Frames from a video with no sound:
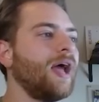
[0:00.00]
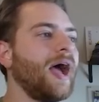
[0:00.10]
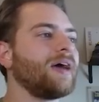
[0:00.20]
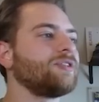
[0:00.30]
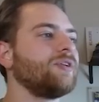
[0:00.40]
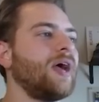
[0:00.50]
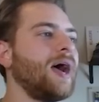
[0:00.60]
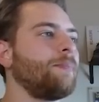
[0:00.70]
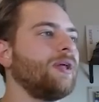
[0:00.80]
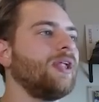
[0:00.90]
as should
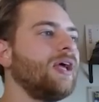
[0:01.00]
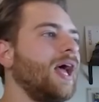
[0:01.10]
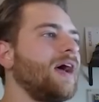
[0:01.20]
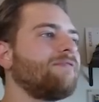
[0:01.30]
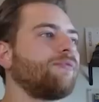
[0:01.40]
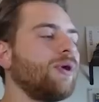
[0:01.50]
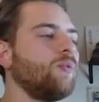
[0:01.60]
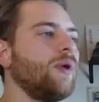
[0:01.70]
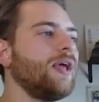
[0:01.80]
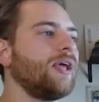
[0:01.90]
happen every
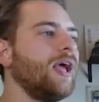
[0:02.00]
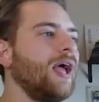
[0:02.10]
week,